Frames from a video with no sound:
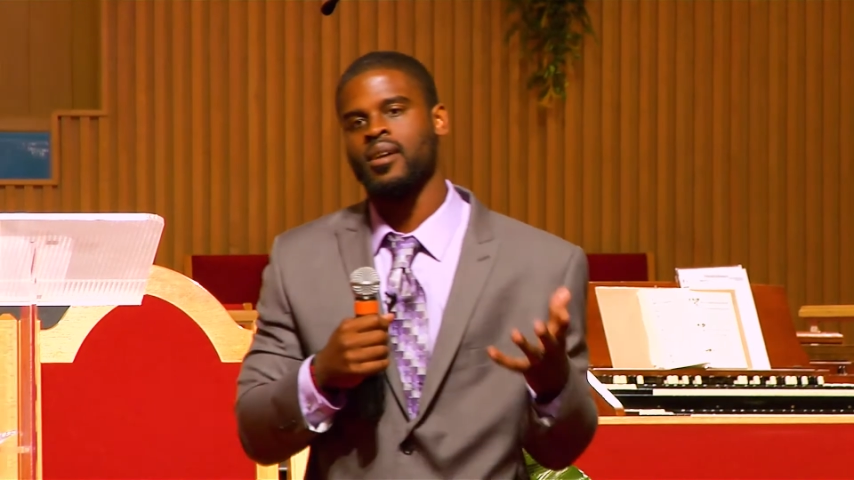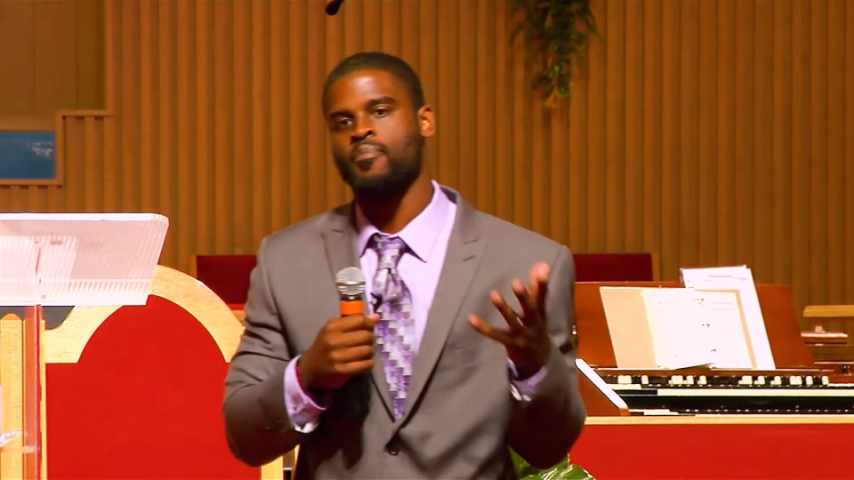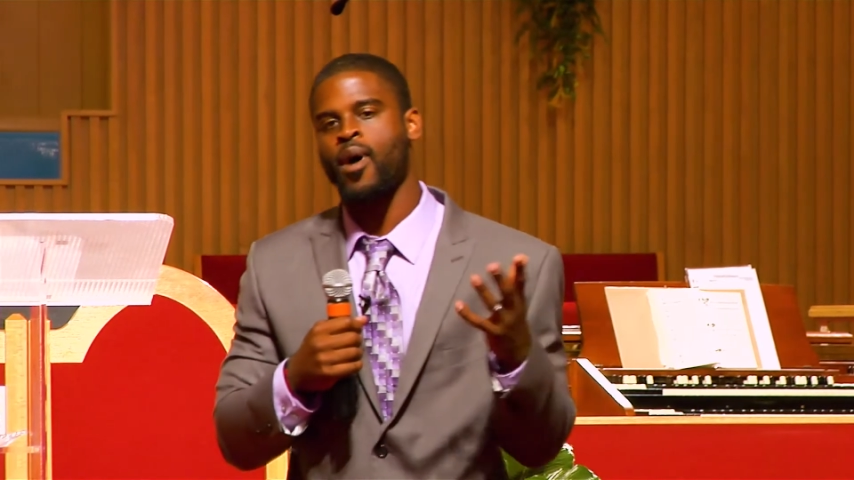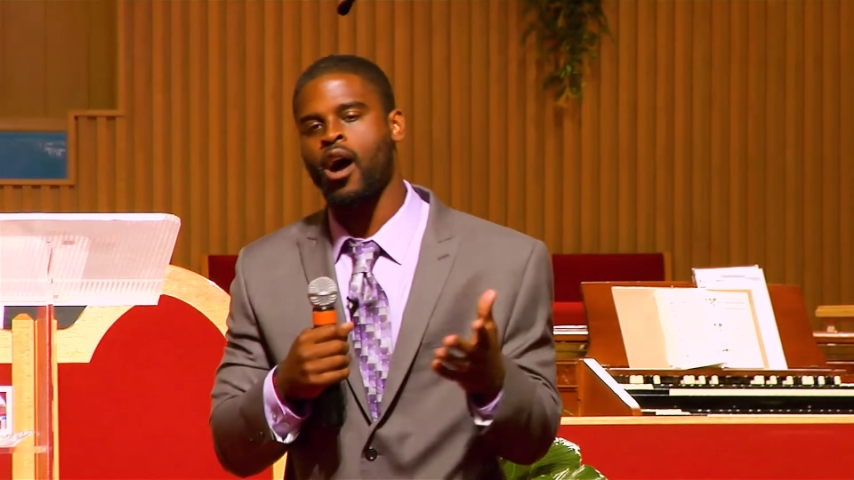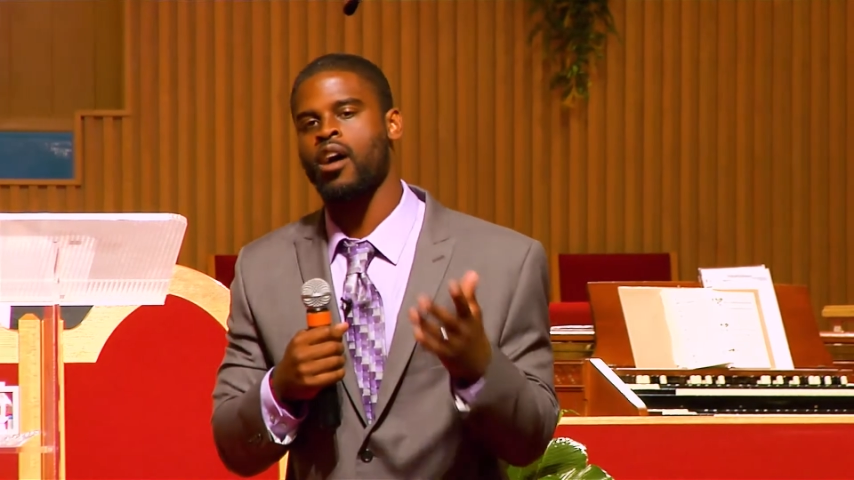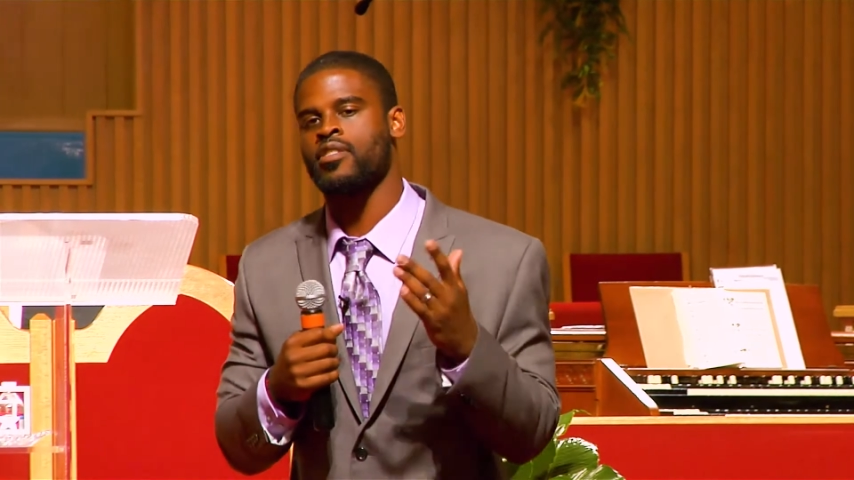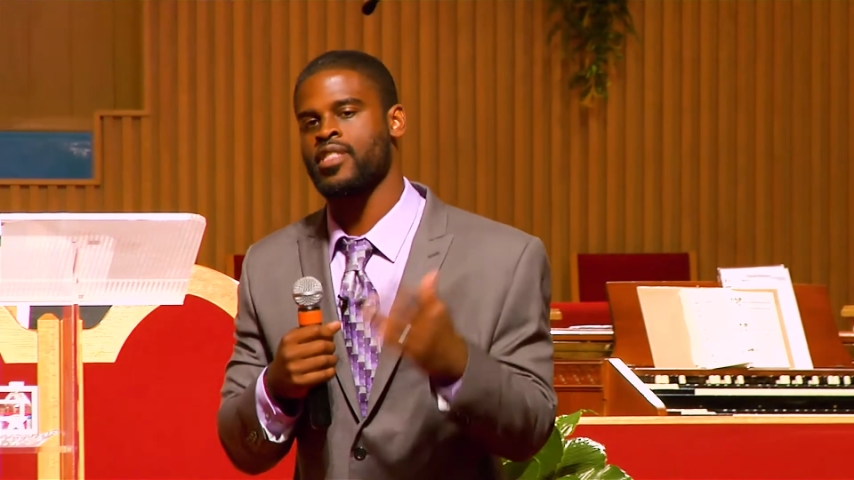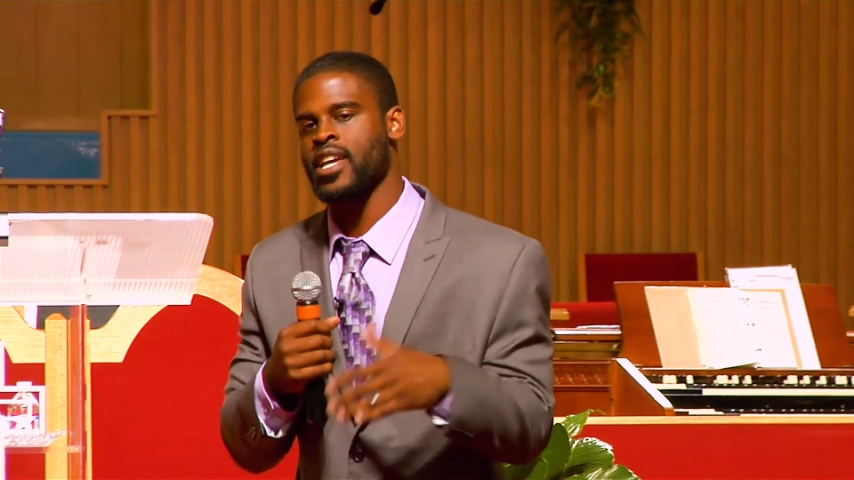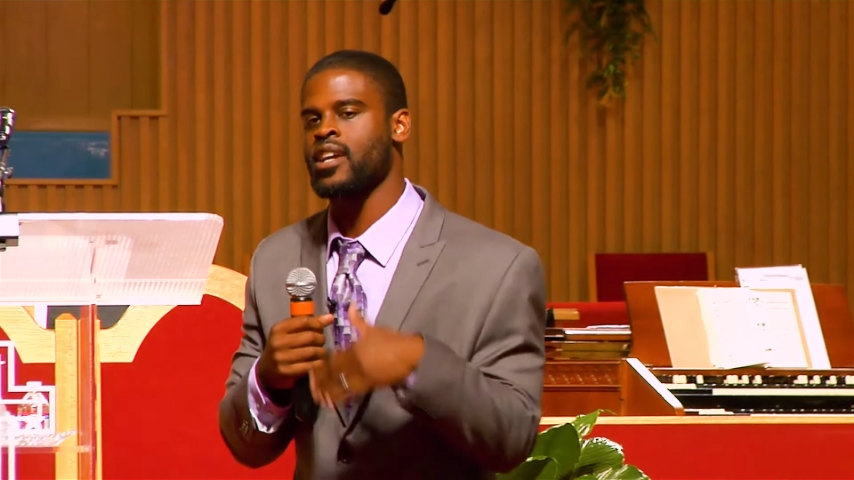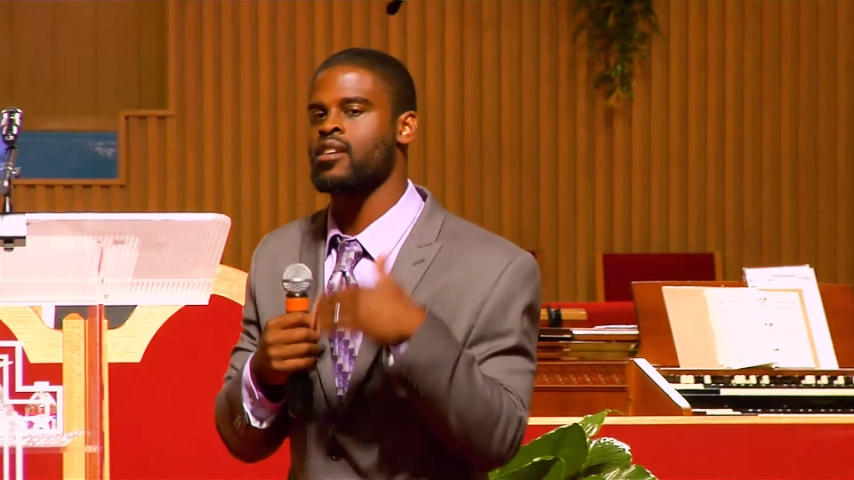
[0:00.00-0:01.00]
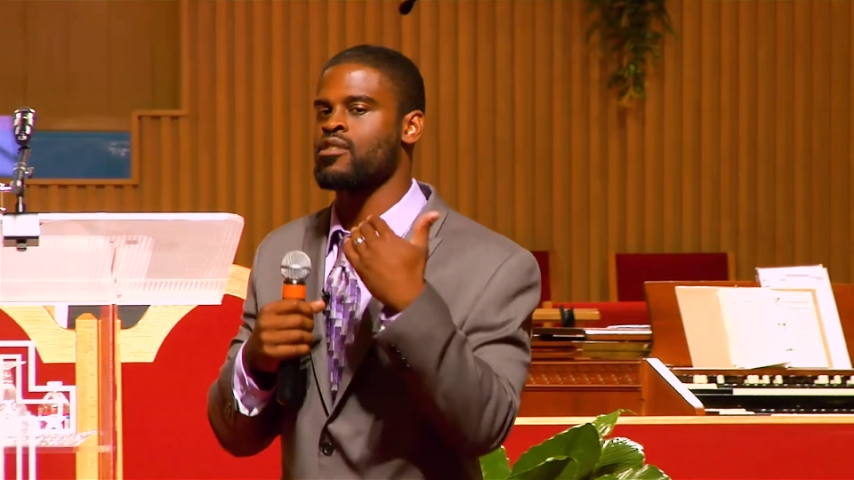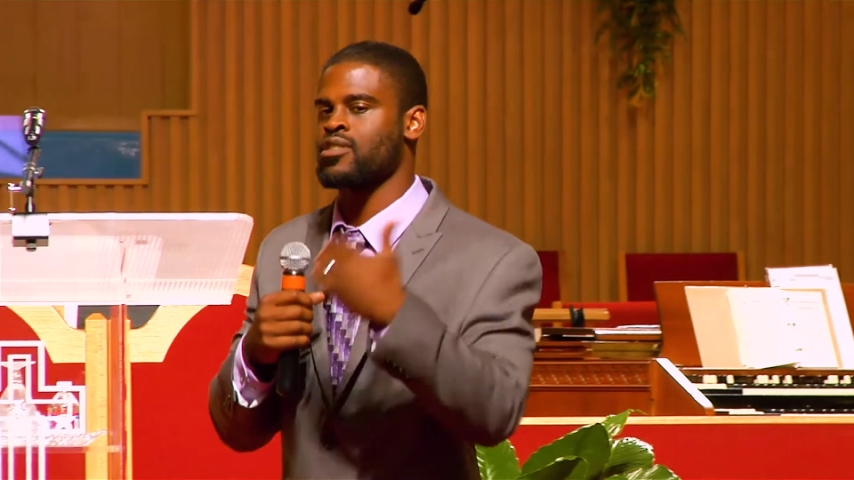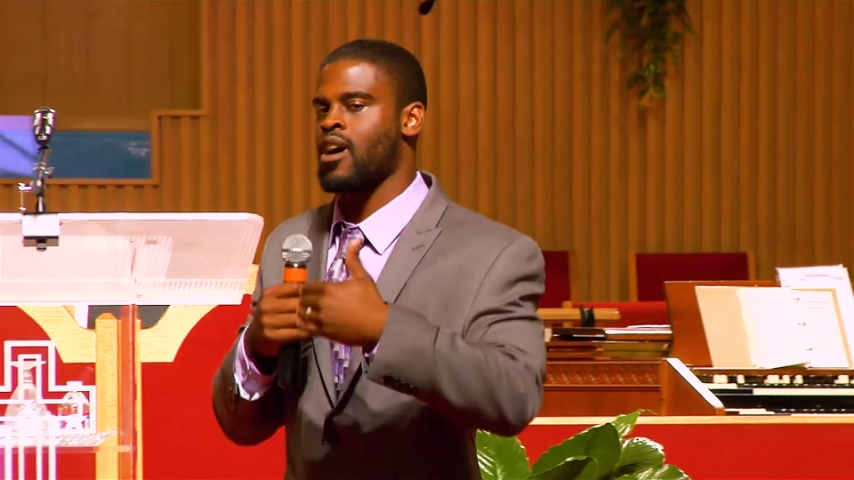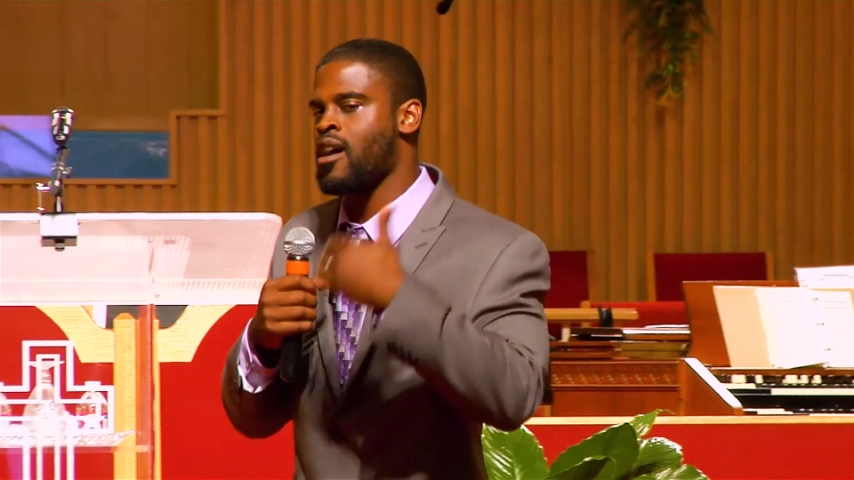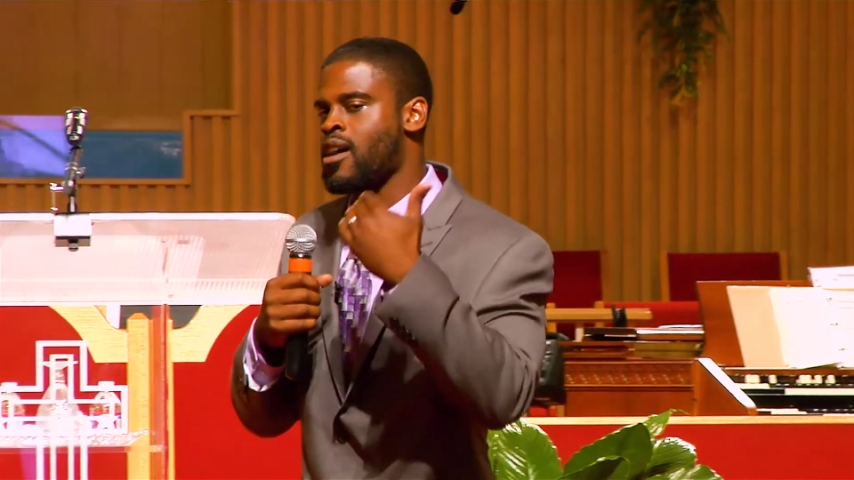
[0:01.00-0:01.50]
Paul then goes
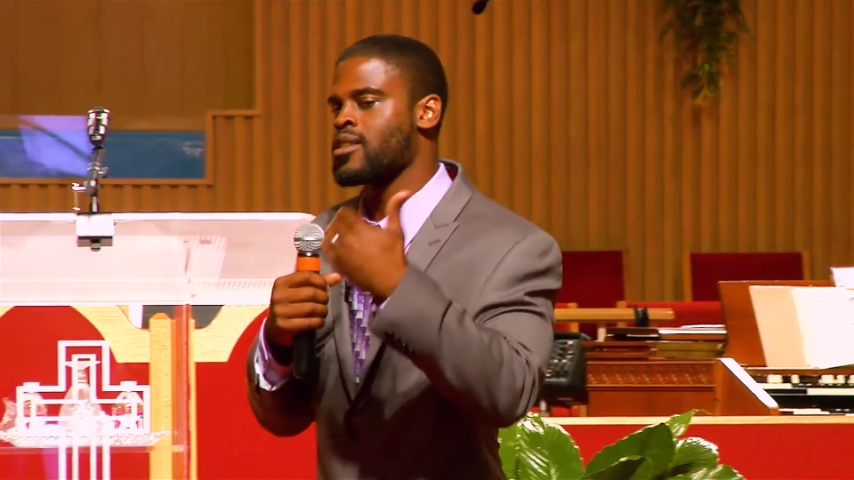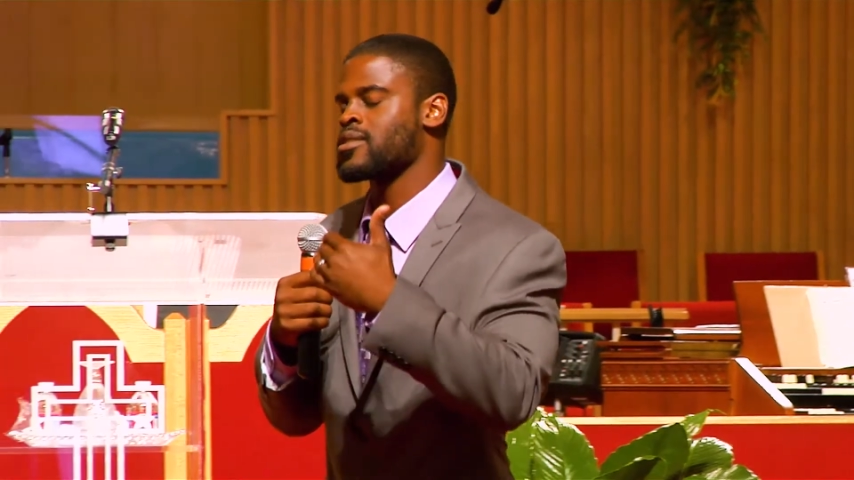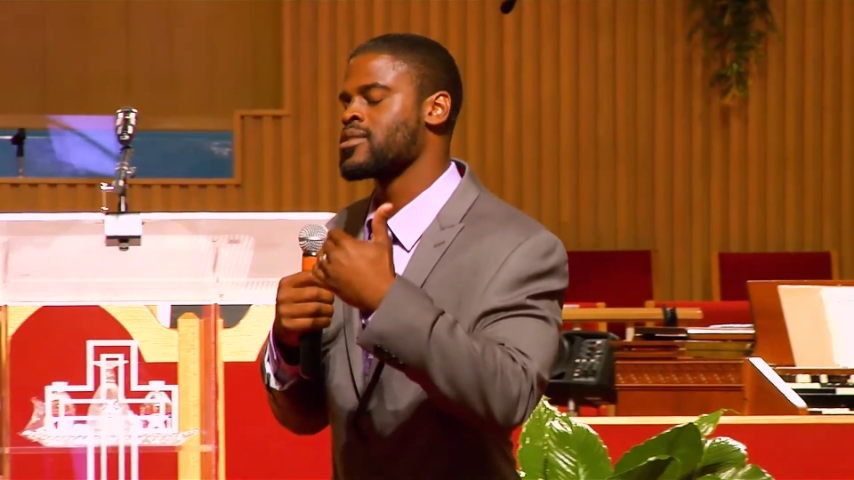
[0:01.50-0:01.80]
on